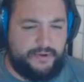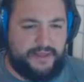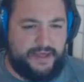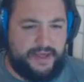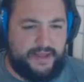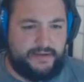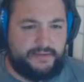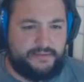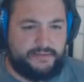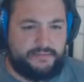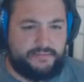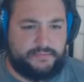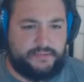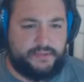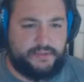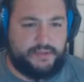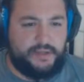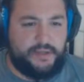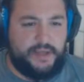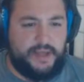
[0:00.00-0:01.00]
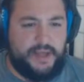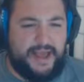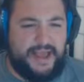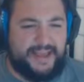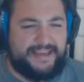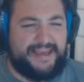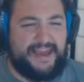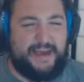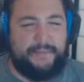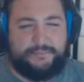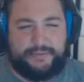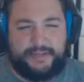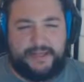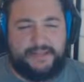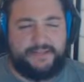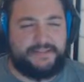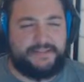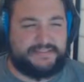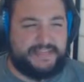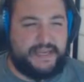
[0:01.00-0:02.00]
of that. I can't play
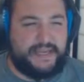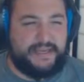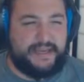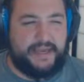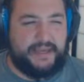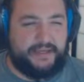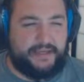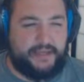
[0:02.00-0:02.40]
the Psychic.